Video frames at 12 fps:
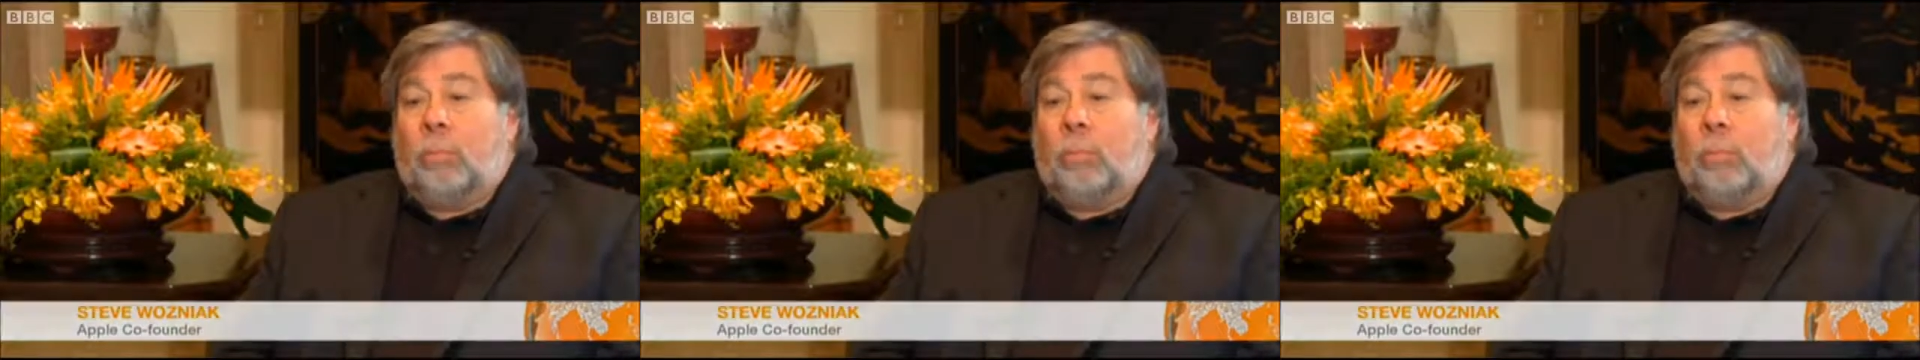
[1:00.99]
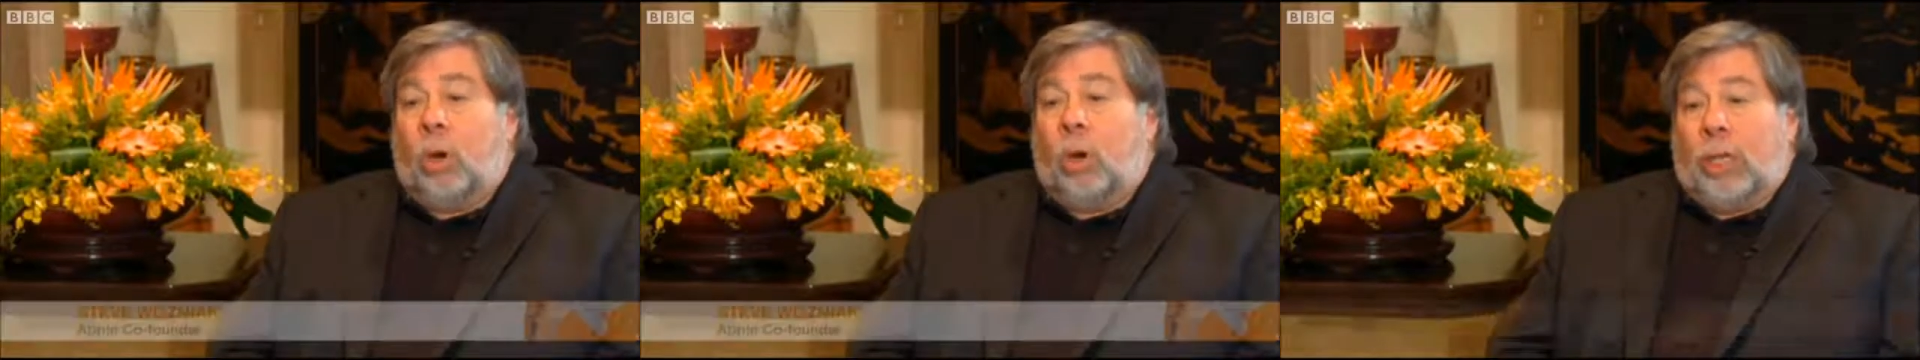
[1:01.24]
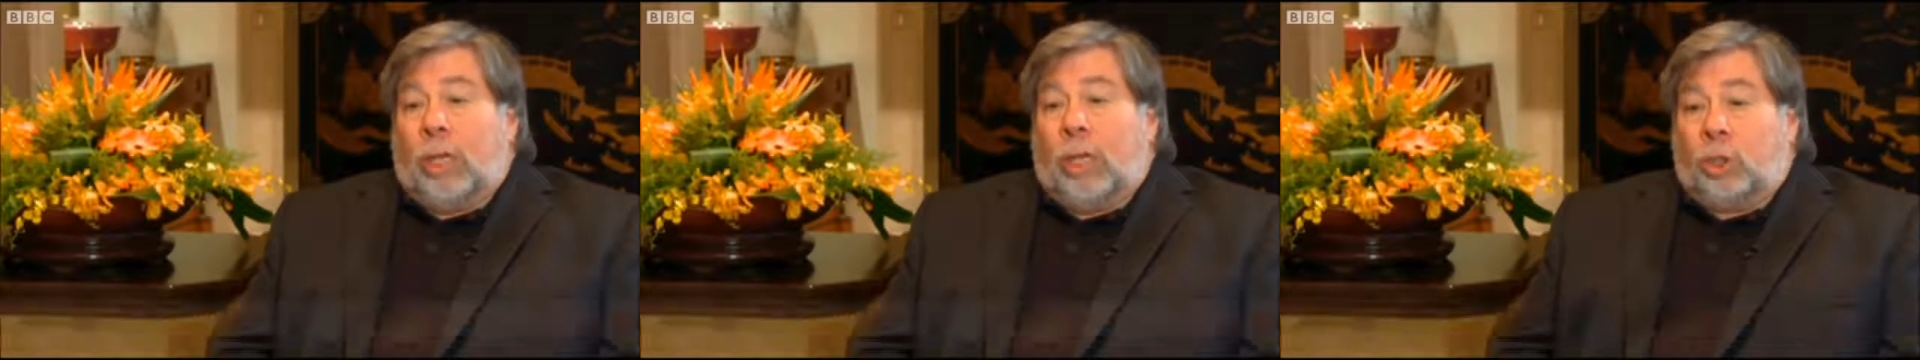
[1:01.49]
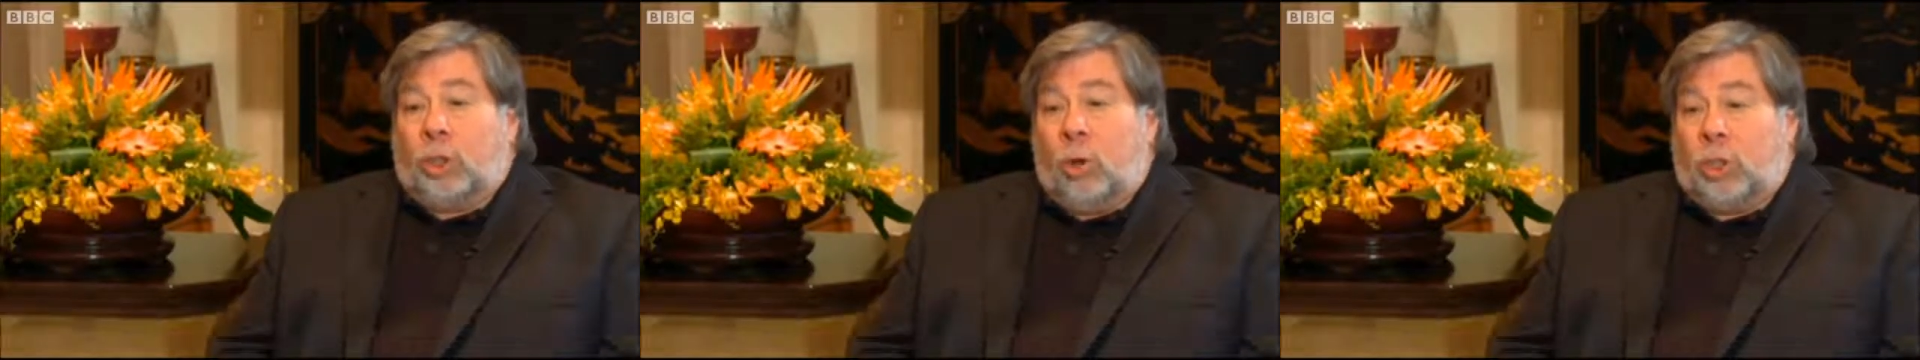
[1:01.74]
more or less
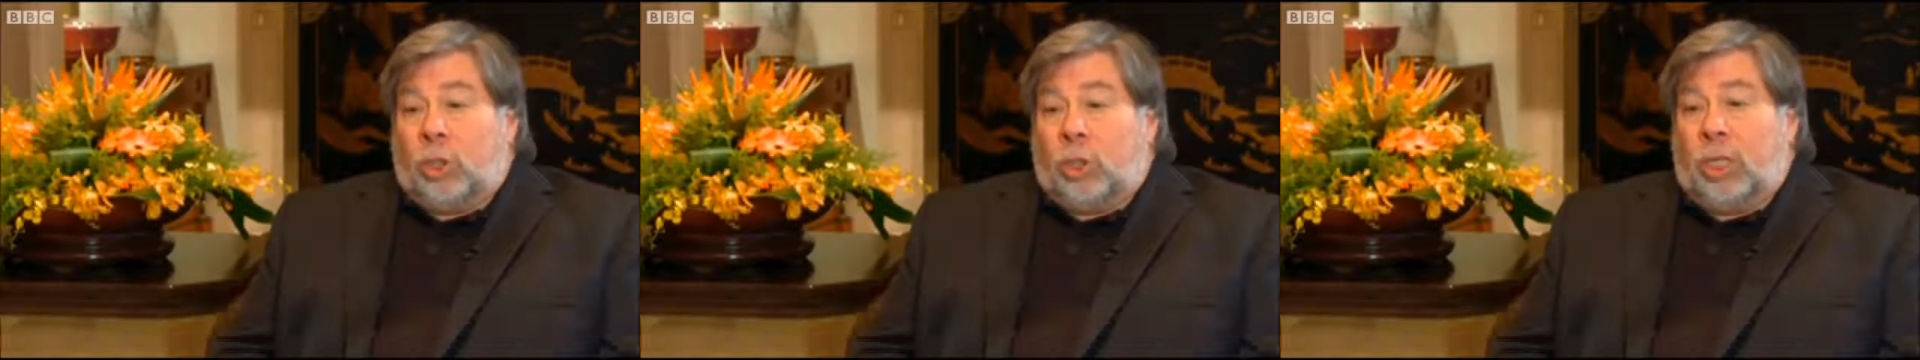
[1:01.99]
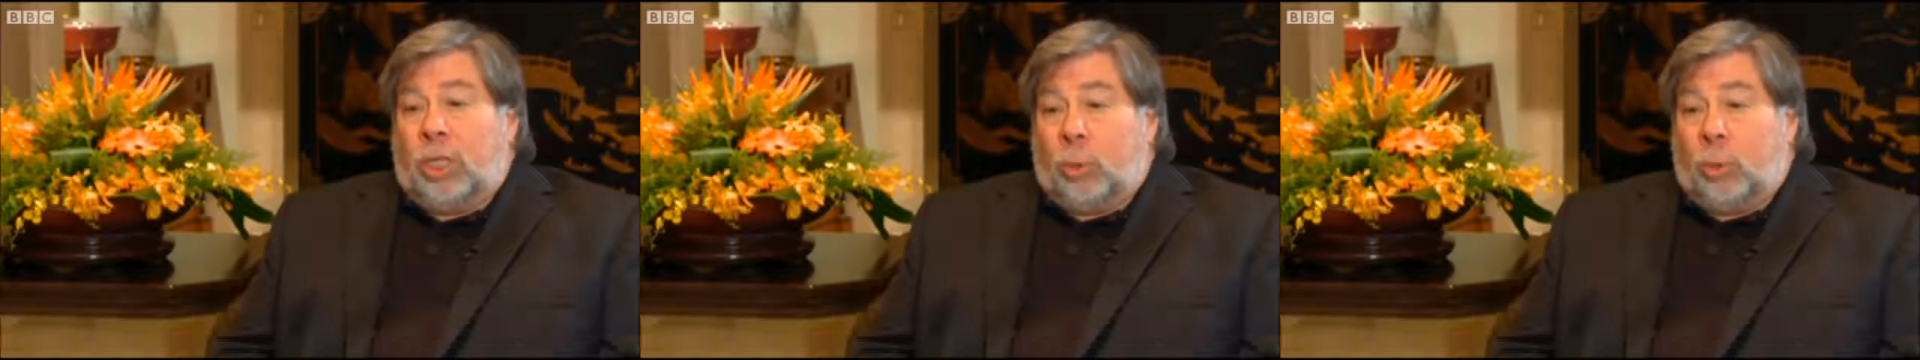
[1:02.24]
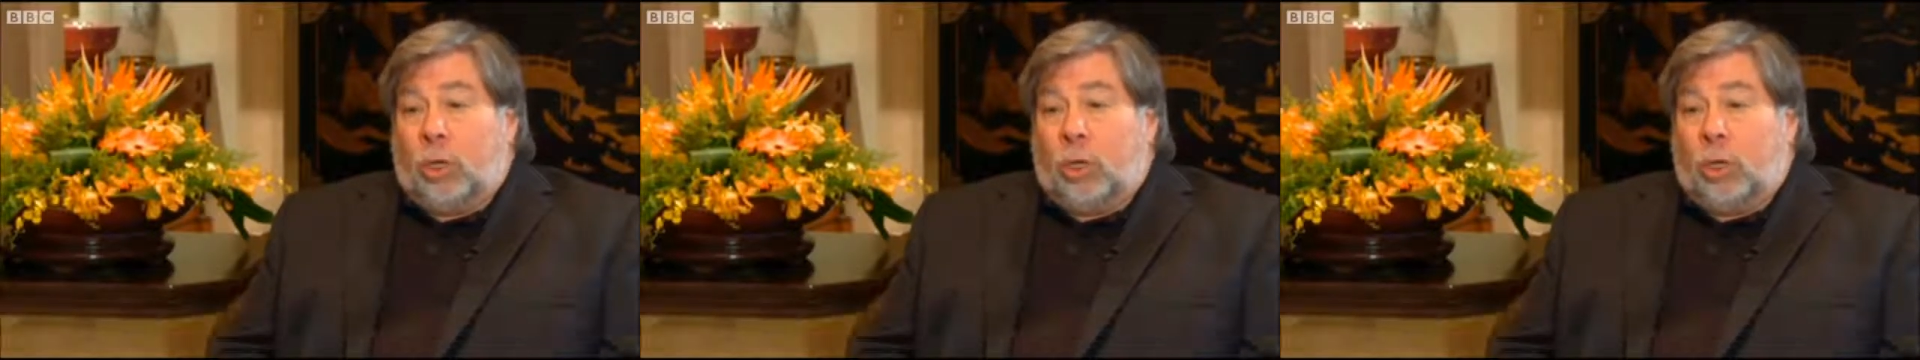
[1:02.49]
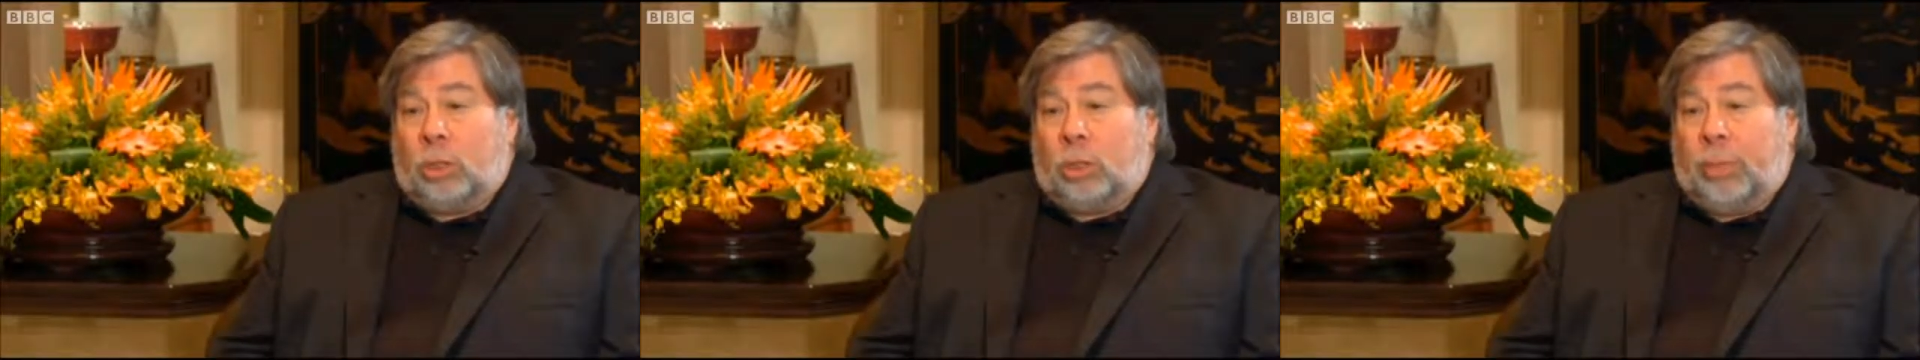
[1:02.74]
chose Tim
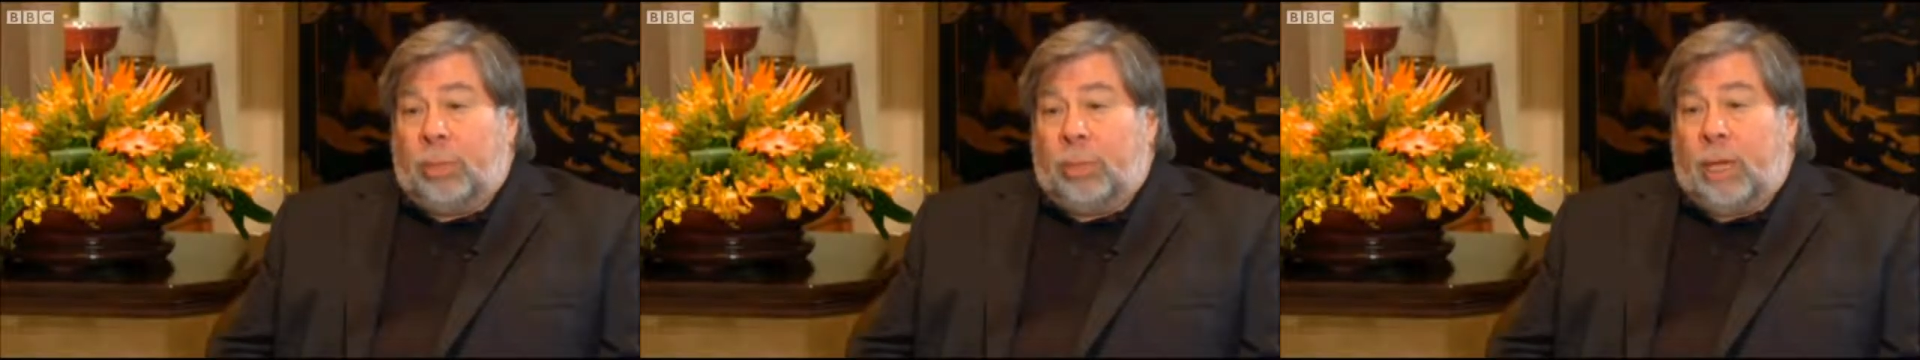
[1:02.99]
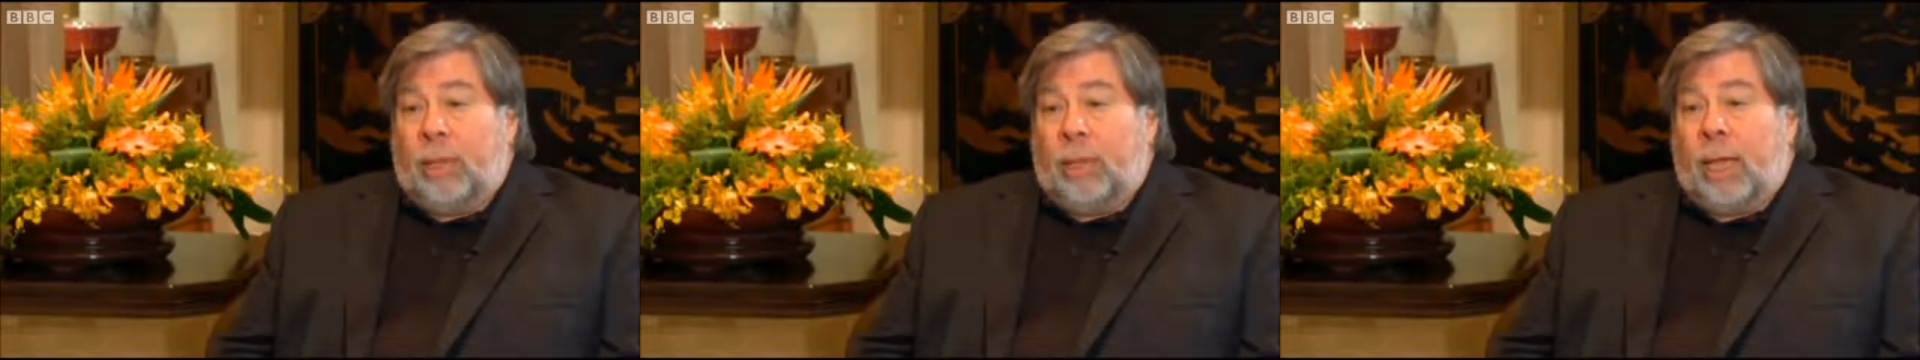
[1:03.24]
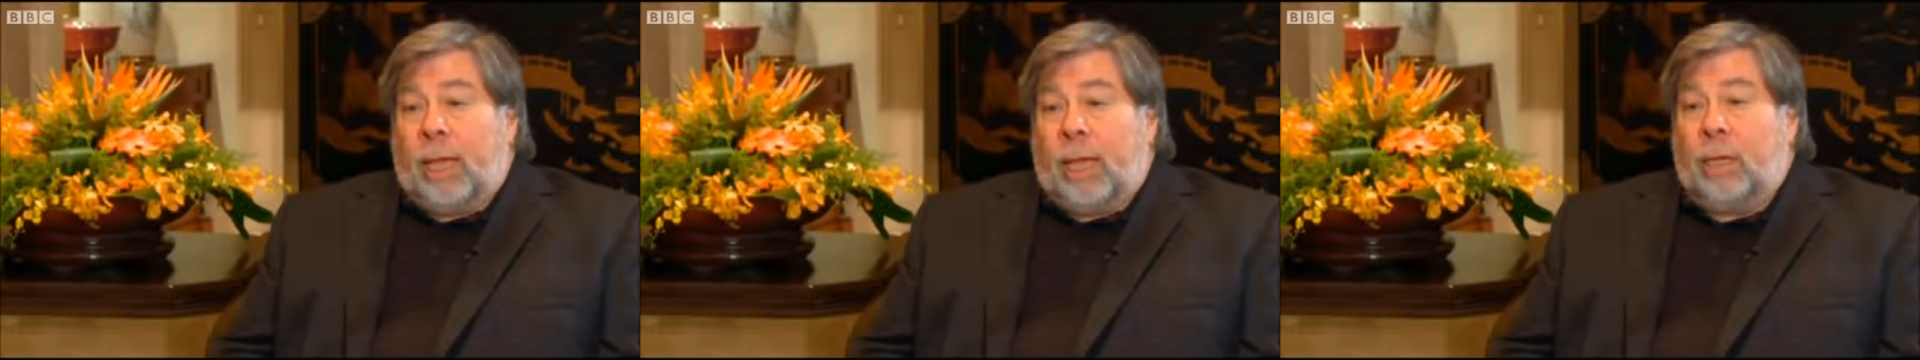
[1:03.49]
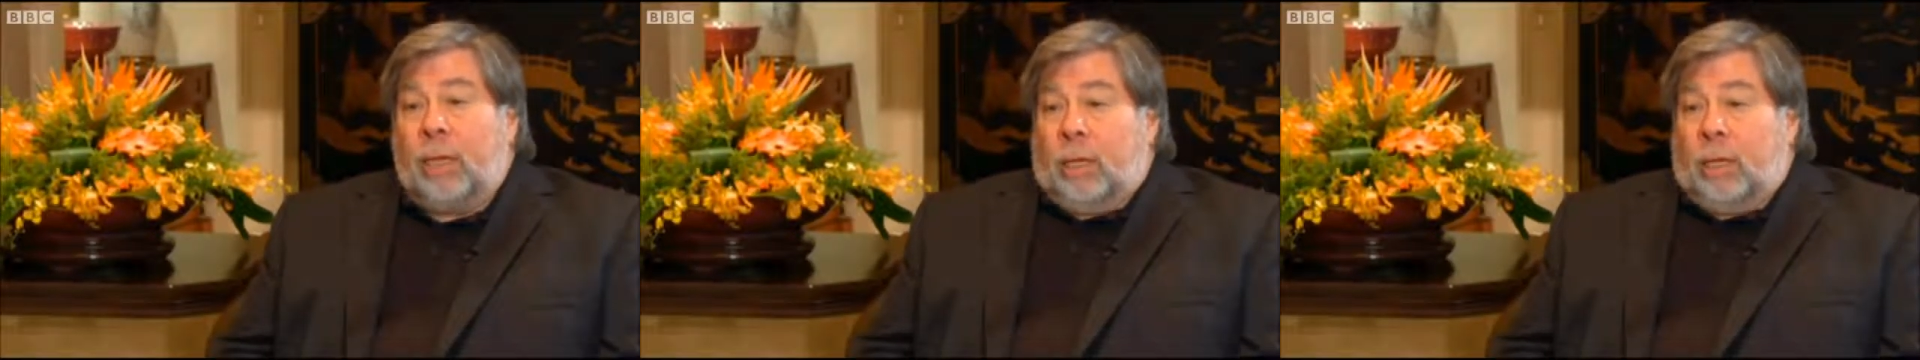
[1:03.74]
Cook to be in that